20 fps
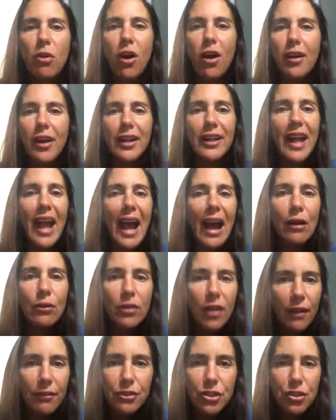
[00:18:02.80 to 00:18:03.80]
are, and how
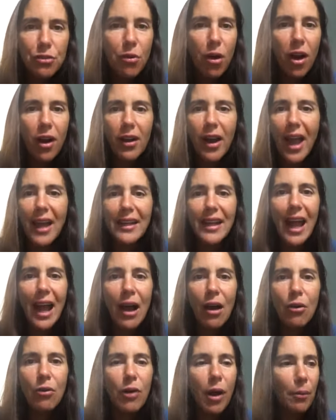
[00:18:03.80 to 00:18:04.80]
loved you are, and
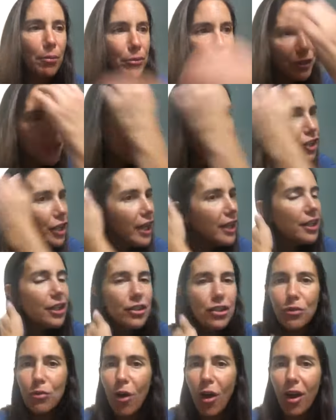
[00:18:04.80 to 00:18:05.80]
how
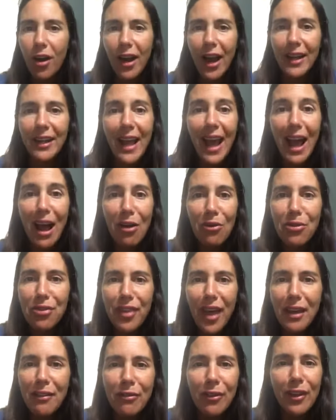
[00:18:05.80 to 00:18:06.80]
appreciated you are, and how
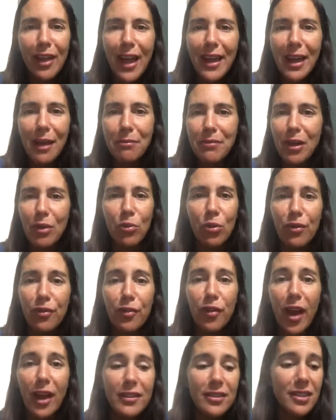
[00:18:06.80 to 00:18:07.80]
thankful I am that we're
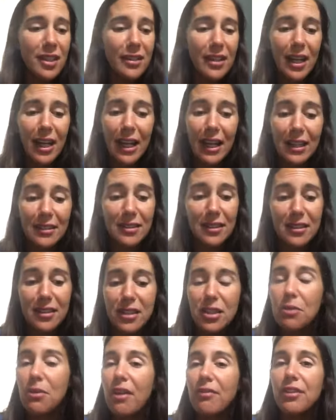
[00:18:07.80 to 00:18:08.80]
friends and that I get to
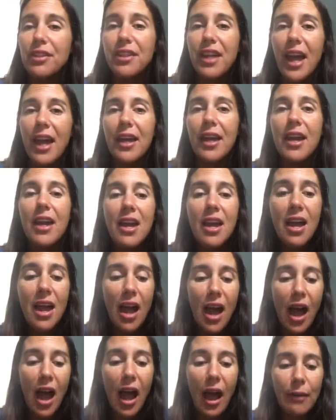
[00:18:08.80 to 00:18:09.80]
see you every day.
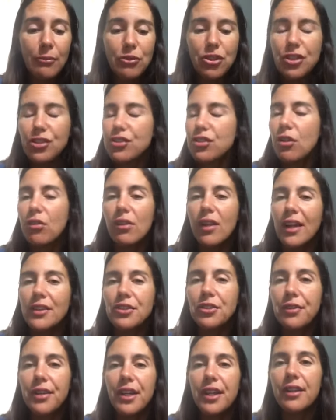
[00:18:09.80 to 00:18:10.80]
I'm just so
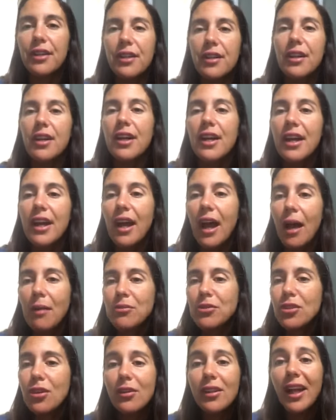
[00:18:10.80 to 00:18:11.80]
glad you're here.
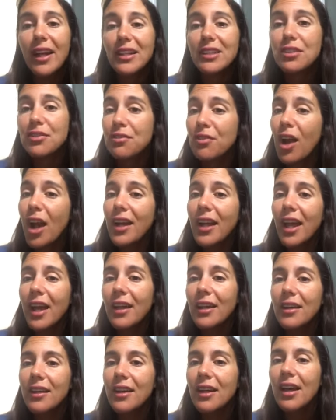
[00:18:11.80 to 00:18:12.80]
I'm so glad it's
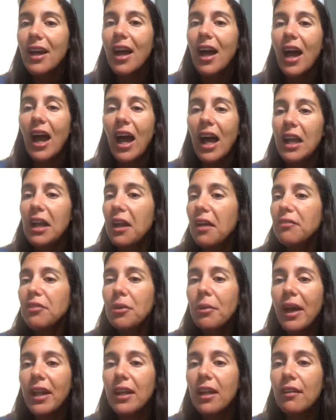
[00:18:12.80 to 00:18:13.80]
Friday. I love
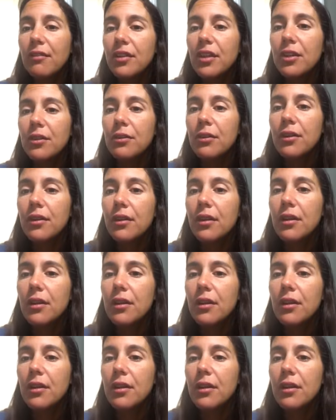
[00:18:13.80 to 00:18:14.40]
you. I love you.